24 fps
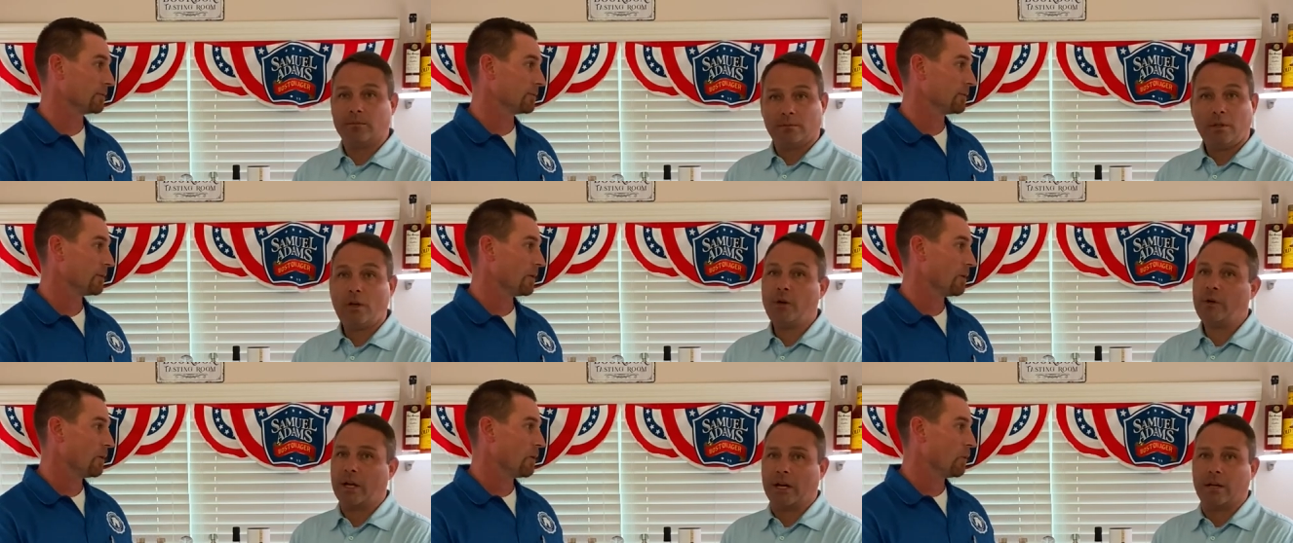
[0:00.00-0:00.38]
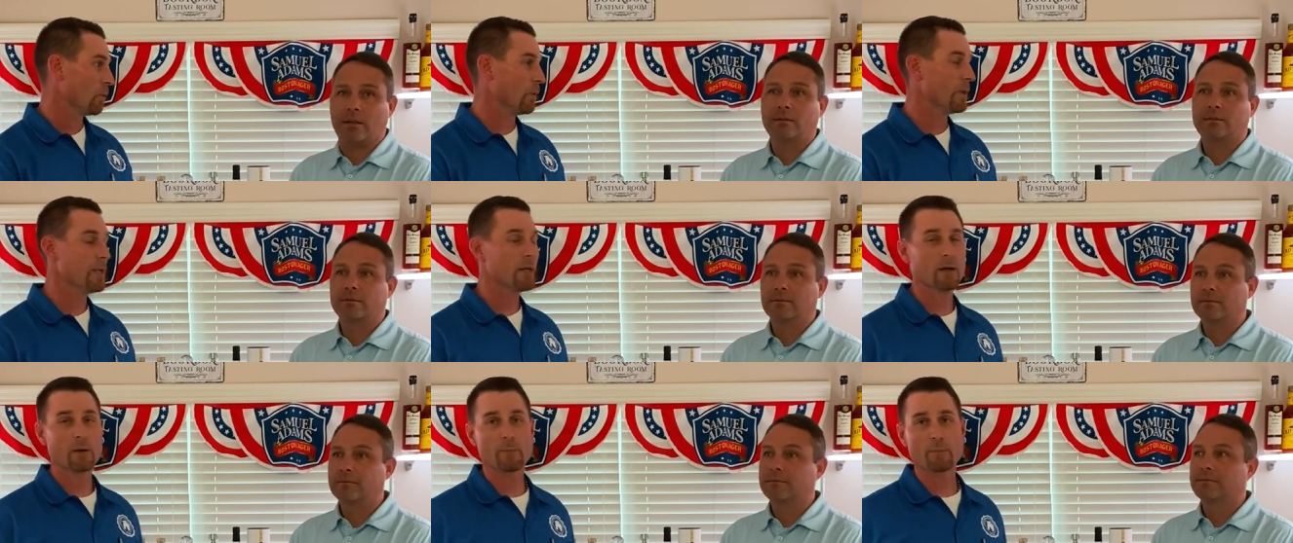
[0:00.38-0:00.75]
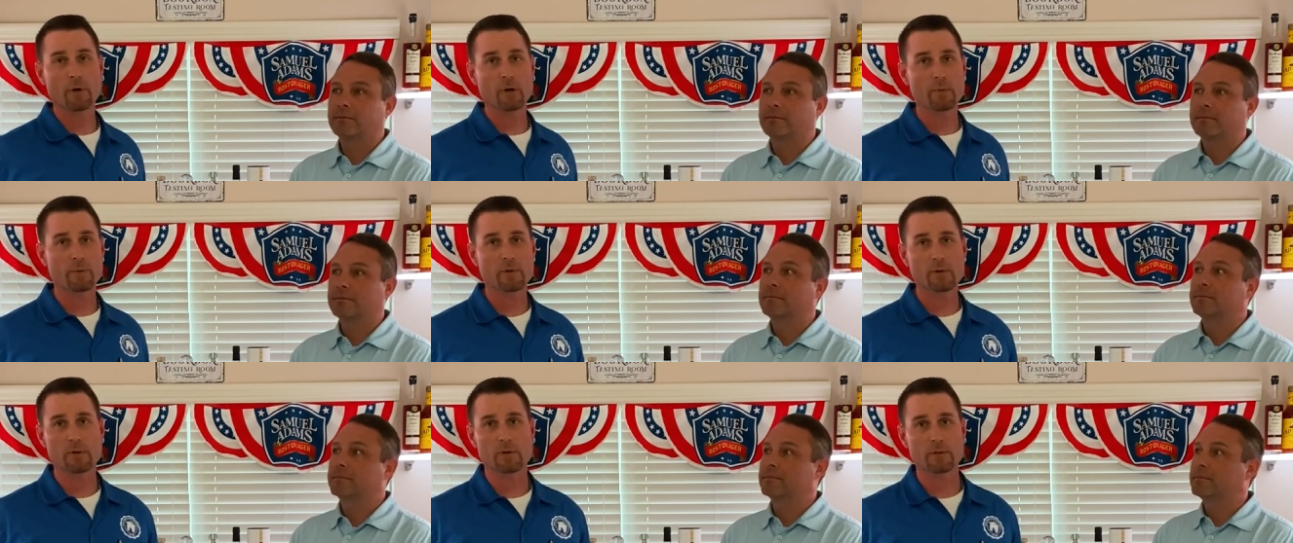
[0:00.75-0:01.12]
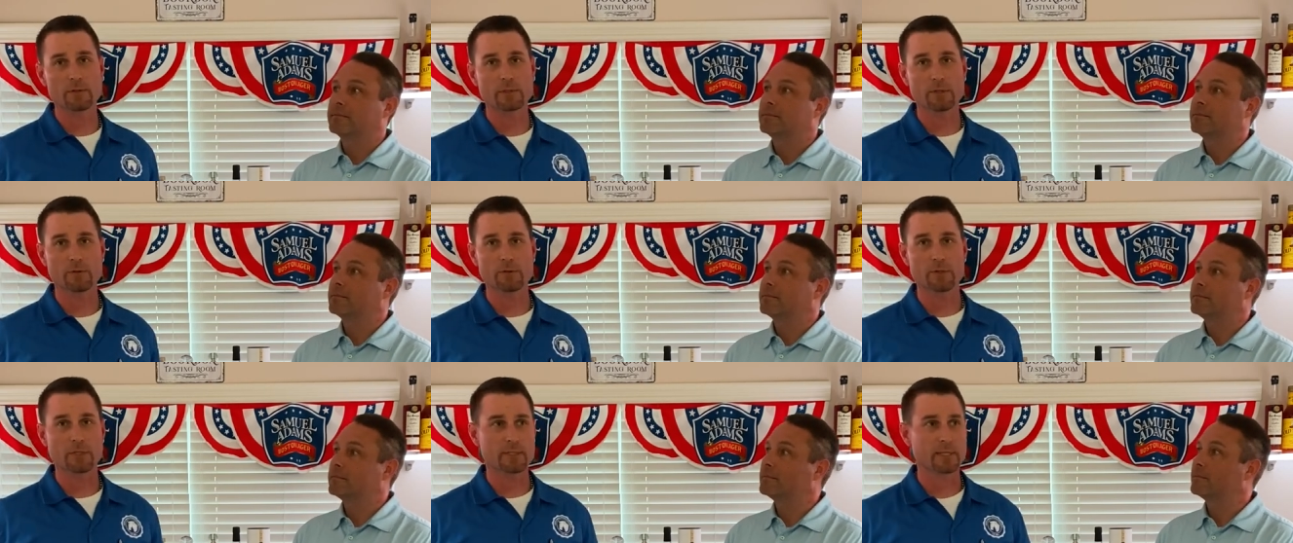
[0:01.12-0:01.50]
Speaker 1: oh yeah we hunt bourbon
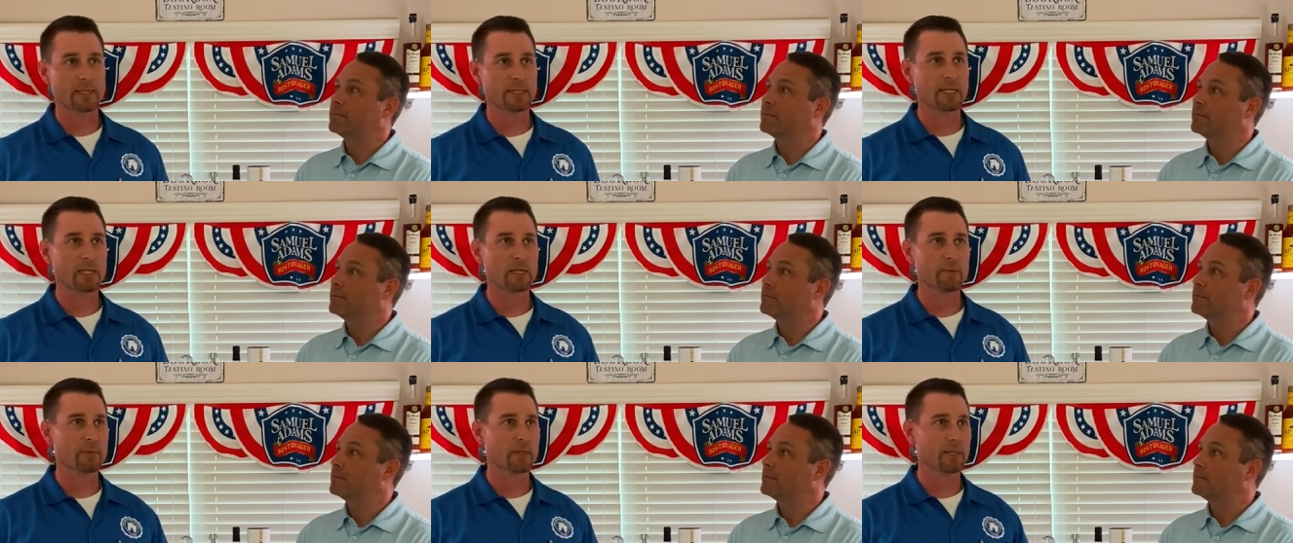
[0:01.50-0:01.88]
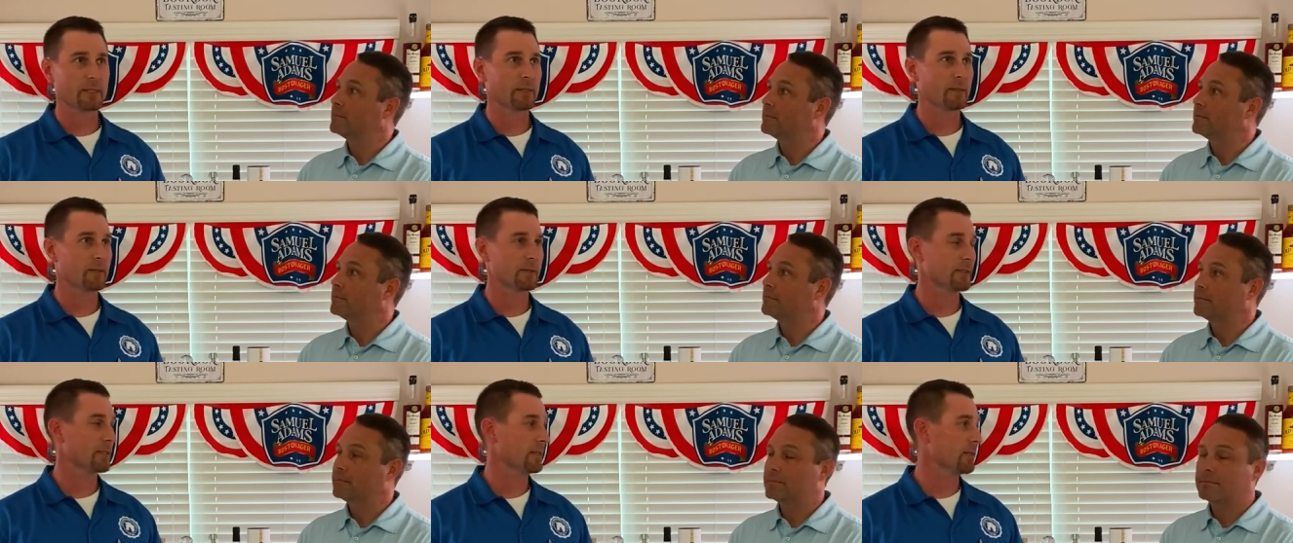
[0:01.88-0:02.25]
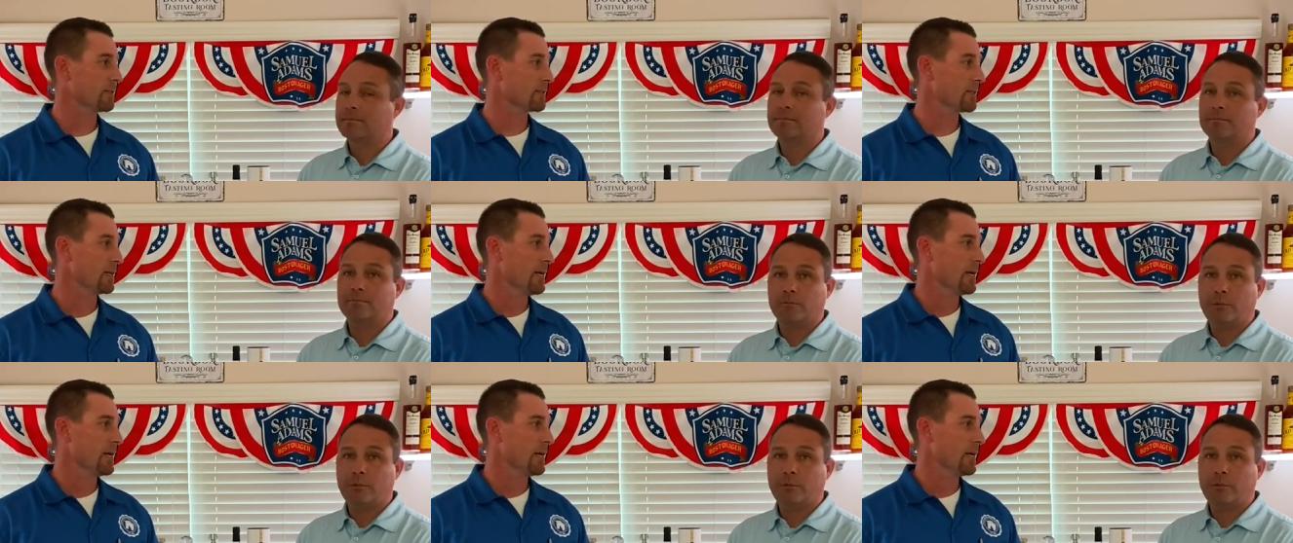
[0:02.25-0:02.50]
also just like anybody else does